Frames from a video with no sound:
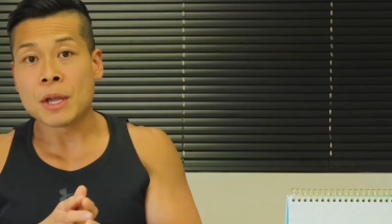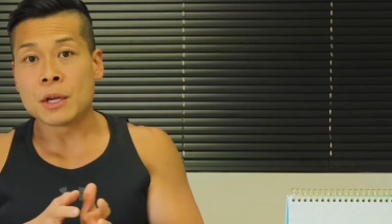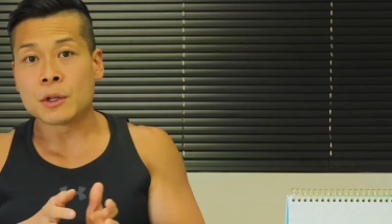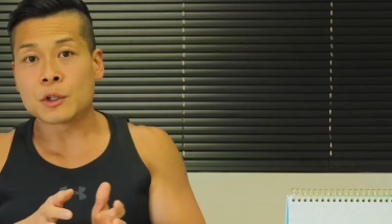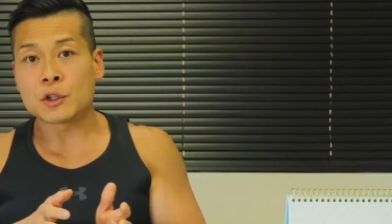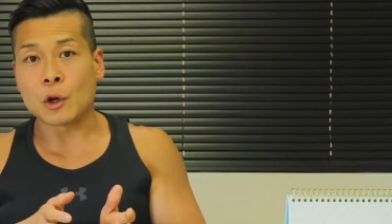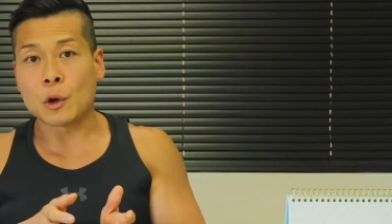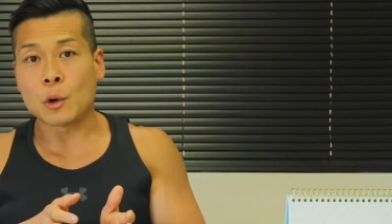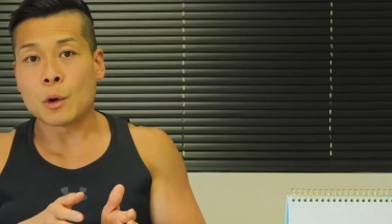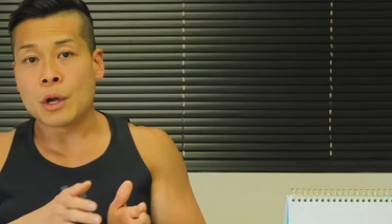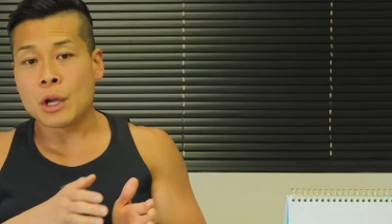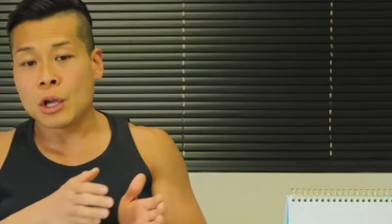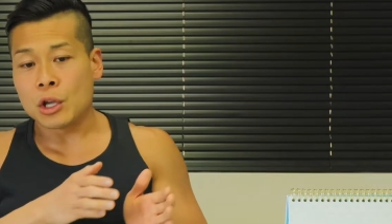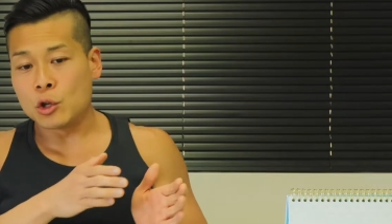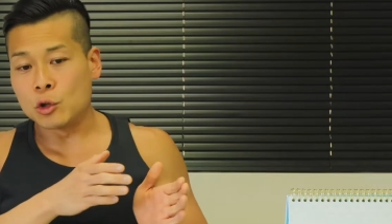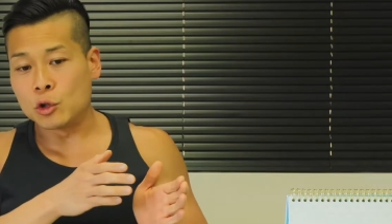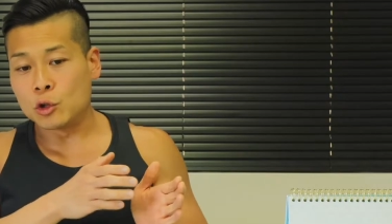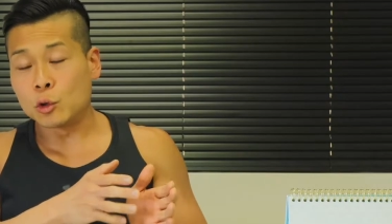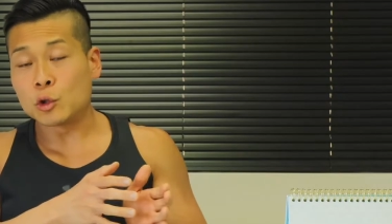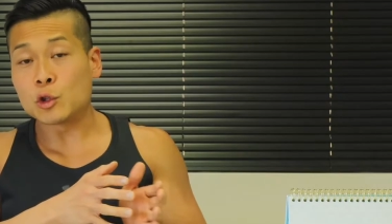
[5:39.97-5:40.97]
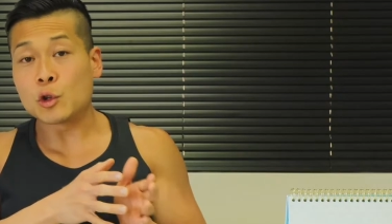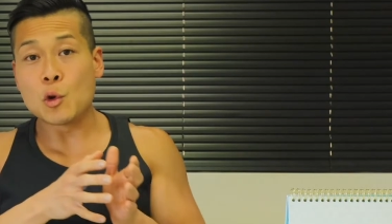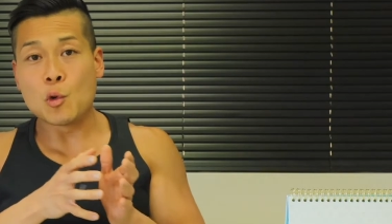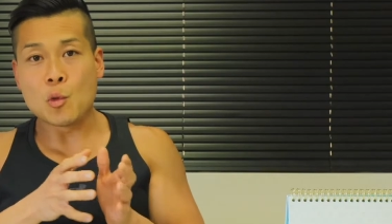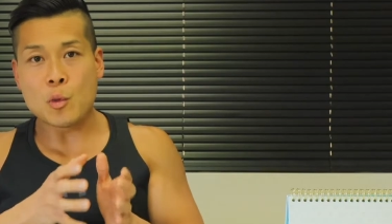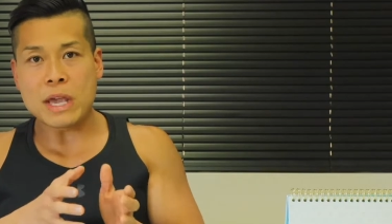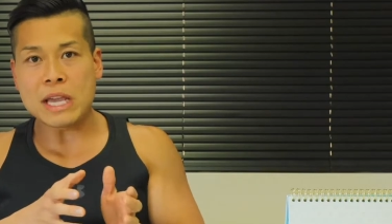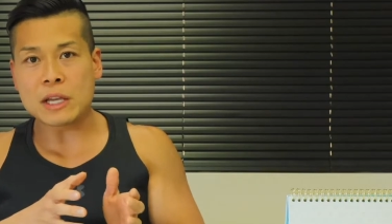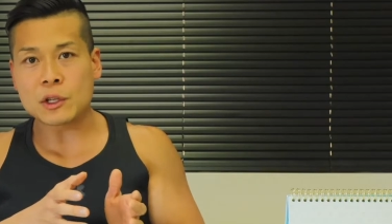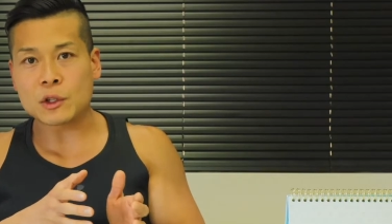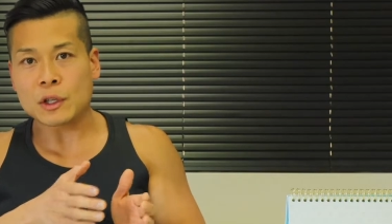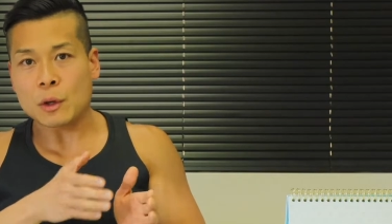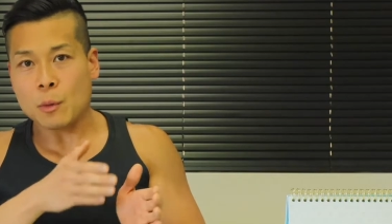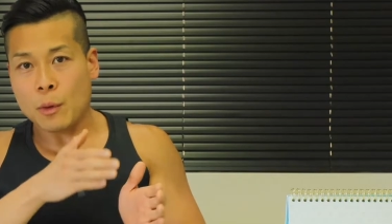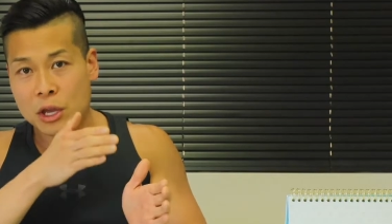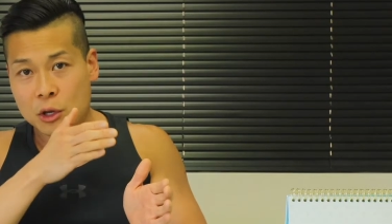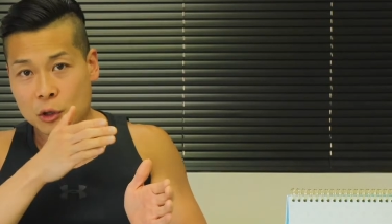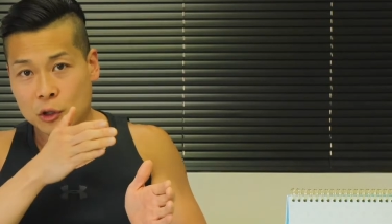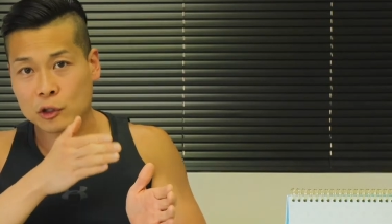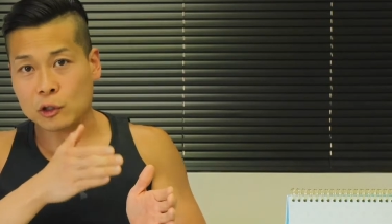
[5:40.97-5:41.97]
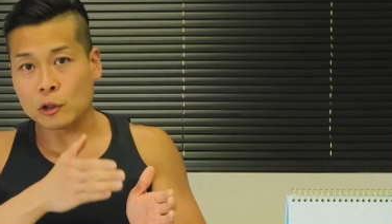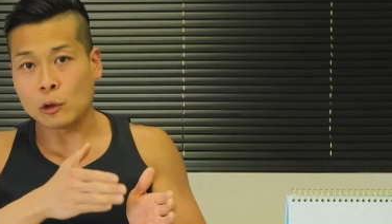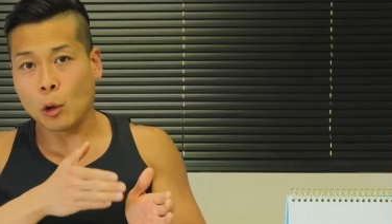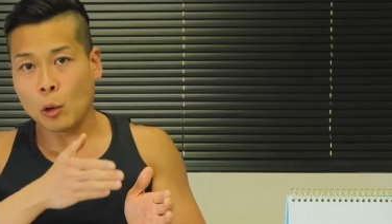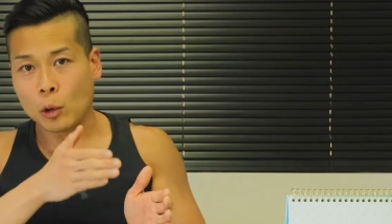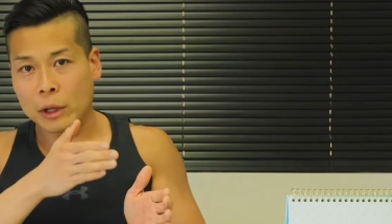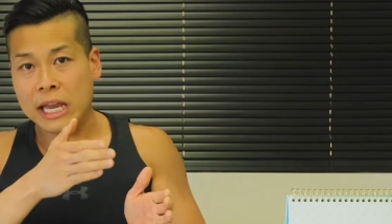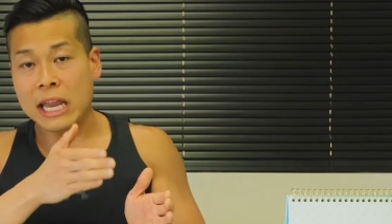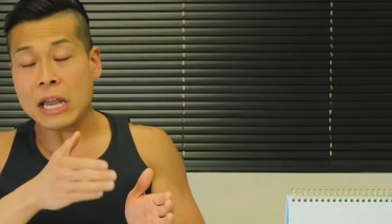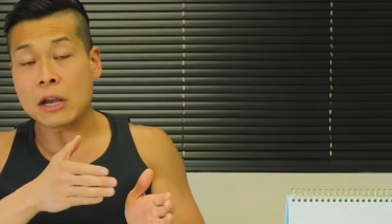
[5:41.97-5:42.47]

So you do 2 weeks where you slowly